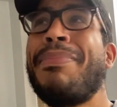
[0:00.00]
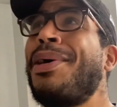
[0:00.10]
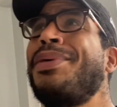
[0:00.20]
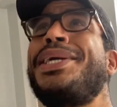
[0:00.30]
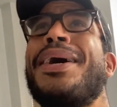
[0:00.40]
Oh,
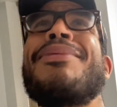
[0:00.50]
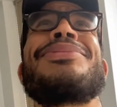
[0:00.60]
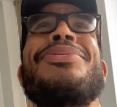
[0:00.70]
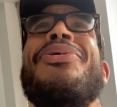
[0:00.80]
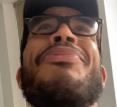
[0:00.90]
we cursed,
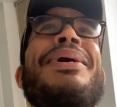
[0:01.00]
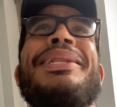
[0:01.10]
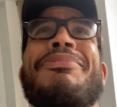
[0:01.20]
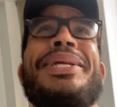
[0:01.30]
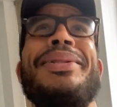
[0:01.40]
Lord, what did
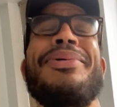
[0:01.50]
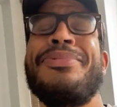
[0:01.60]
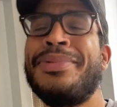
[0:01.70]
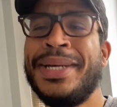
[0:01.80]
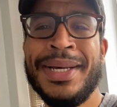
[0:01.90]
we do?